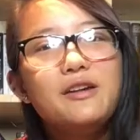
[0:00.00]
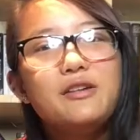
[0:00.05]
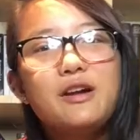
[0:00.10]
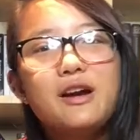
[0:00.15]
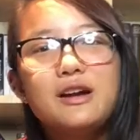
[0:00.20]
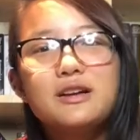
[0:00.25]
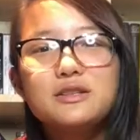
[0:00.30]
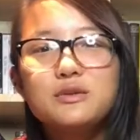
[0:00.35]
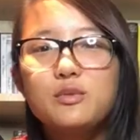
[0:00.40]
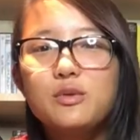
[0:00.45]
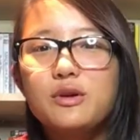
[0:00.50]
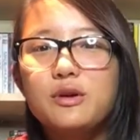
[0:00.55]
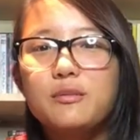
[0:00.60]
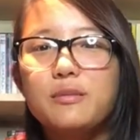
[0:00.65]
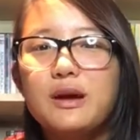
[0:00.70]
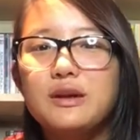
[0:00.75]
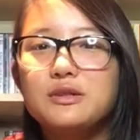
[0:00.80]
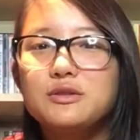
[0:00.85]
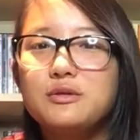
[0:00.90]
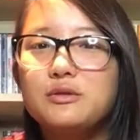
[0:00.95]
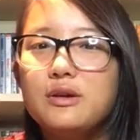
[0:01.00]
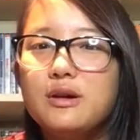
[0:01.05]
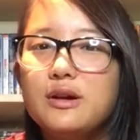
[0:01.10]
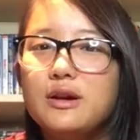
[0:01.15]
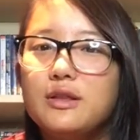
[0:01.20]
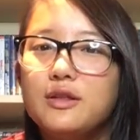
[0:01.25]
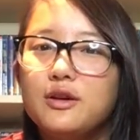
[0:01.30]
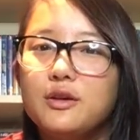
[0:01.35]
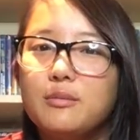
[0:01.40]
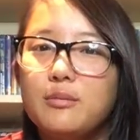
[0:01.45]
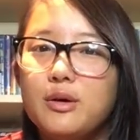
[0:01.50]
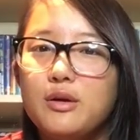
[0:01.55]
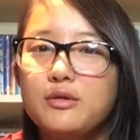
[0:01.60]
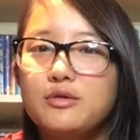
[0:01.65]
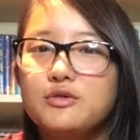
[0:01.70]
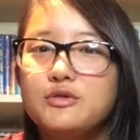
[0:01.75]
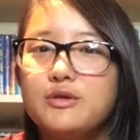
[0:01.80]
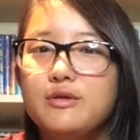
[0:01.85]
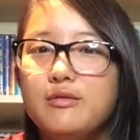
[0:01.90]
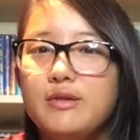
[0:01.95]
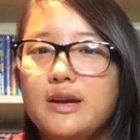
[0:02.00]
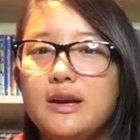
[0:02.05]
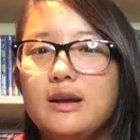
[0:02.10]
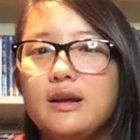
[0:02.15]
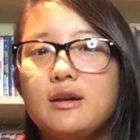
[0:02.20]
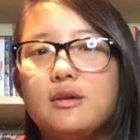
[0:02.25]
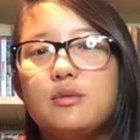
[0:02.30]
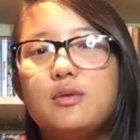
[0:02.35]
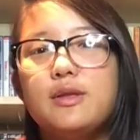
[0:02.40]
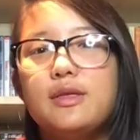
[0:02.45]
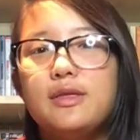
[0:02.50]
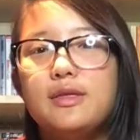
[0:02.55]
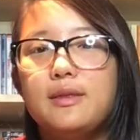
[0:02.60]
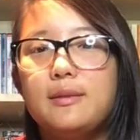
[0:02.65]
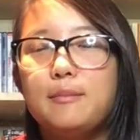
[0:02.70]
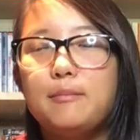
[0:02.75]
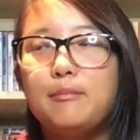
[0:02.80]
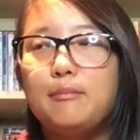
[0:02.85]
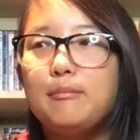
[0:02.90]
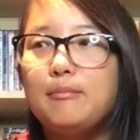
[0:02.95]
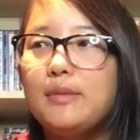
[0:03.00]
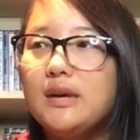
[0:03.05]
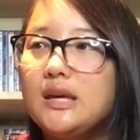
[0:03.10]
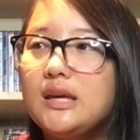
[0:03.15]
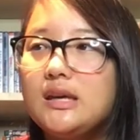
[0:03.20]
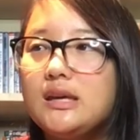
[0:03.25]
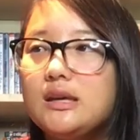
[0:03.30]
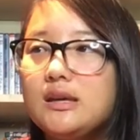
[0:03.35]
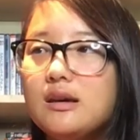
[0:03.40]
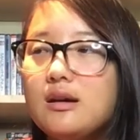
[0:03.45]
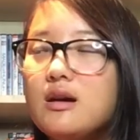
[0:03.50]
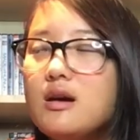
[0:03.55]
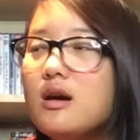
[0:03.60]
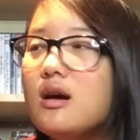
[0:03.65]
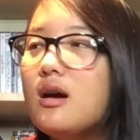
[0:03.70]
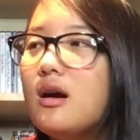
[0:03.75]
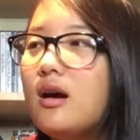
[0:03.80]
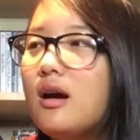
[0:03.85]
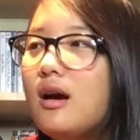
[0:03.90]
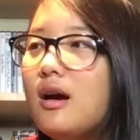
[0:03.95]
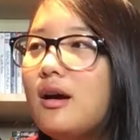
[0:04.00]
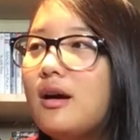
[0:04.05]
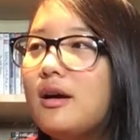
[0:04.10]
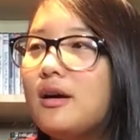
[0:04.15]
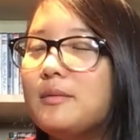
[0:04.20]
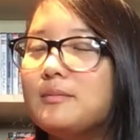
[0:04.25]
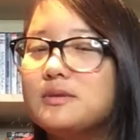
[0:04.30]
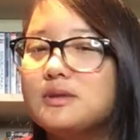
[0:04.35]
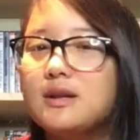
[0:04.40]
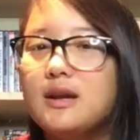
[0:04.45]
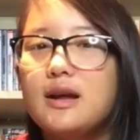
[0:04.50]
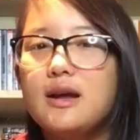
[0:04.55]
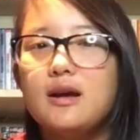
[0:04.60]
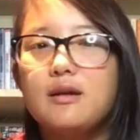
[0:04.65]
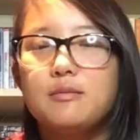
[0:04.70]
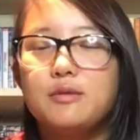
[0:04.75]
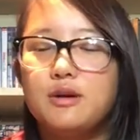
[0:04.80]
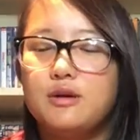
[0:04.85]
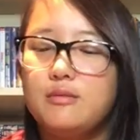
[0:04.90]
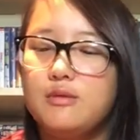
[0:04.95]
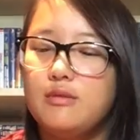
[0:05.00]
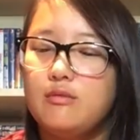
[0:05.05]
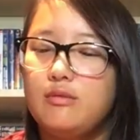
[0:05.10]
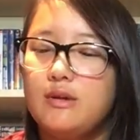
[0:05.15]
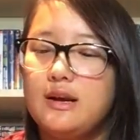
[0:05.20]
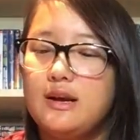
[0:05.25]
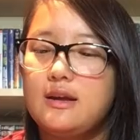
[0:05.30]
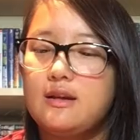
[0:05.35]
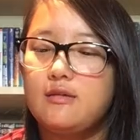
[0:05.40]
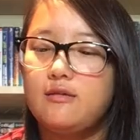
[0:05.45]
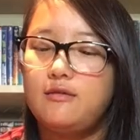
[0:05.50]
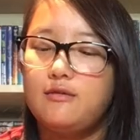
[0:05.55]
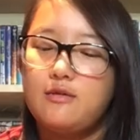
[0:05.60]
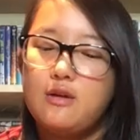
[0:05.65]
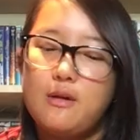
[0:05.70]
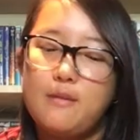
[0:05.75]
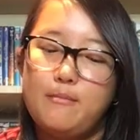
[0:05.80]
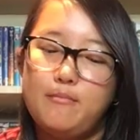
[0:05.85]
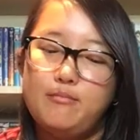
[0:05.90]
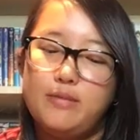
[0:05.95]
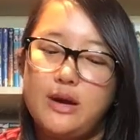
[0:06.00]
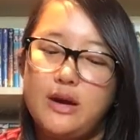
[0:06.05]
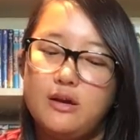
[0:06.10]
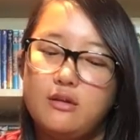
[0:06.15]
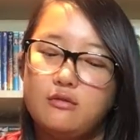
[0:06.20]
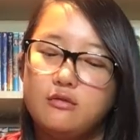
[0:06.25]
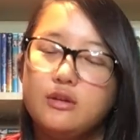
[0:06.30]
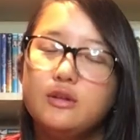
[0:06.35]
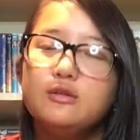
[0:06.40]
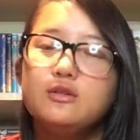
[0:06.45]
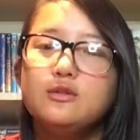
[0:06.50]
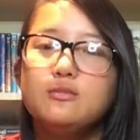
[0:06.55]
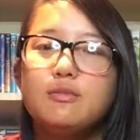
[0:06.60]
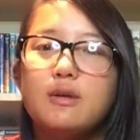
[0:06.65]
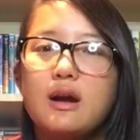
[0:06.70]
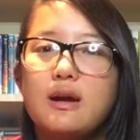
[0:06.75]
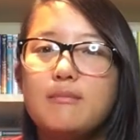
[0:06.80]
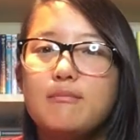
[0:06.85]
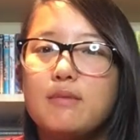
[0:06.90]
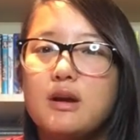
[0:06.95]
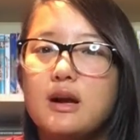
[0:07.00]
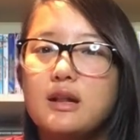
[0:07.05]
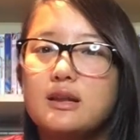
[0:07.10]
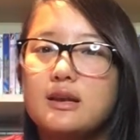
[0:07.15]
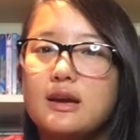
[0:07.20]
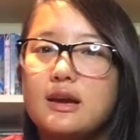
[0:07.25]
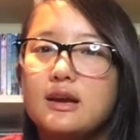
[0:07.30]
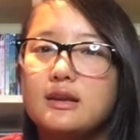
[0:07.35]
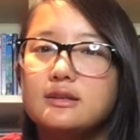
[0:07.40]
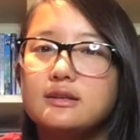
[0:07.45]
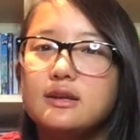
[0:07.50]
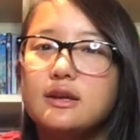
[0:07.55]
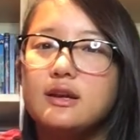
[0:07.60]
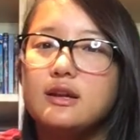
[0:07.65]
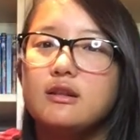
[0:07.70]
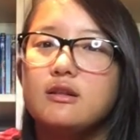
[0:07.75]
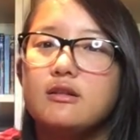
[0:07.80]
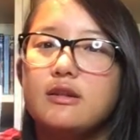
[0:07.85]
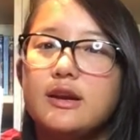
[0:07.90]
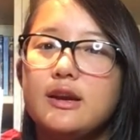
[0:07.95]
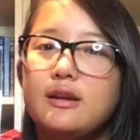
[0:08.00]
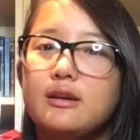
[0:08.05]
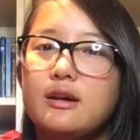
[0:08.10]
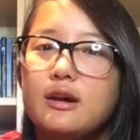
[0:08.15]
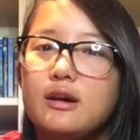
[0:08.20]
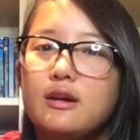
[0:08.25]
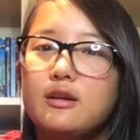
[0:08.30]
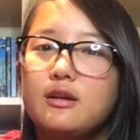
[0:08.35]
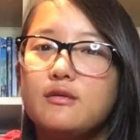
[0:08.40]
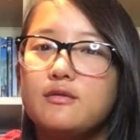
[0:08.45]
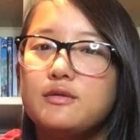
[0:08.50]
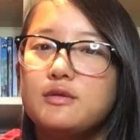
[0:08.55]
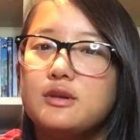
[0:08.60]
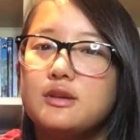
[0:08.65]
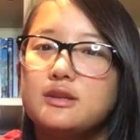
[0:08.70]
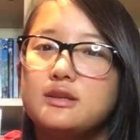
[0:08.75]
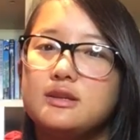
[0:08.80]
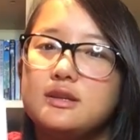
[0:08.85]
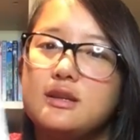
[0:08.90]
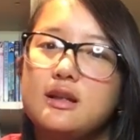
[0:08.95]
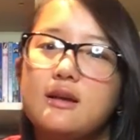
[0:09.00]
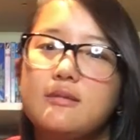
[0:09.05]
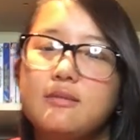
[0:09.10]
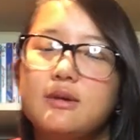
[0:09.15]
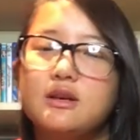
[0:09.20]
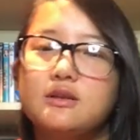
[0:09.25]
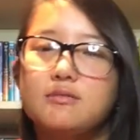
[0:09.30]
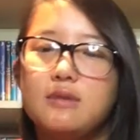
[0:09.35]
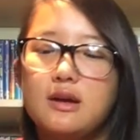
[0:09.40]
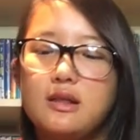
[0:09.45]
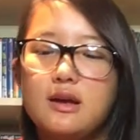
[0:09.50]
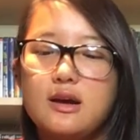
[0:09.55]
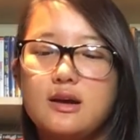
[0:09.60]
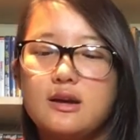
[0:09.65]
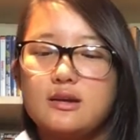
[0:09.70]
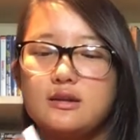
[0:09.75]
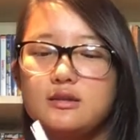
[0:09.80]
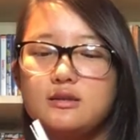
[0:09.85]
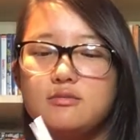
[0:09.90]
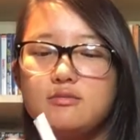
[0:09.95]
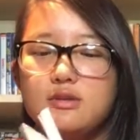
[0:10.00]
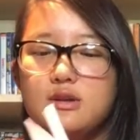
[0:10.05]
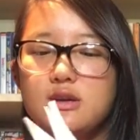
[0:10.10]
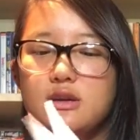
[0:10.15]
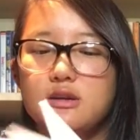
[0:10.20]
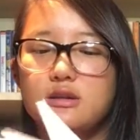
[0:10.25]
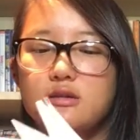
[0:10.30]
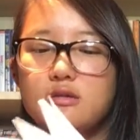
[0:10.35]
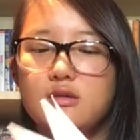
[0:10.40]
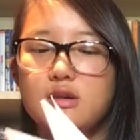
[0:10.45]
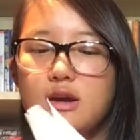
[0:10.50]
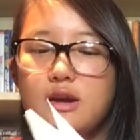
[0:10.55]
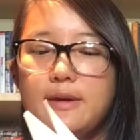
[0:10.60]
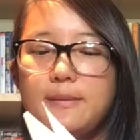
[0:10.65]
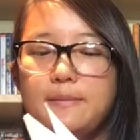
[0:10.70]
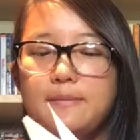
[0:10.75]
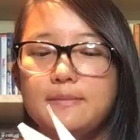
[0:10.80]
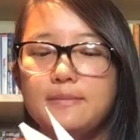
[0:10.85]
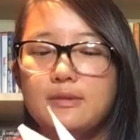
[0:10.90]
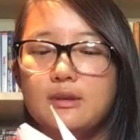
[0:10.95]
Hello guys, and welcome back to another poetry reading with me. Today I'm going to be reading from Bare Roots by Molly S. Hillary. I don't know if you can see that because my light is being annoying.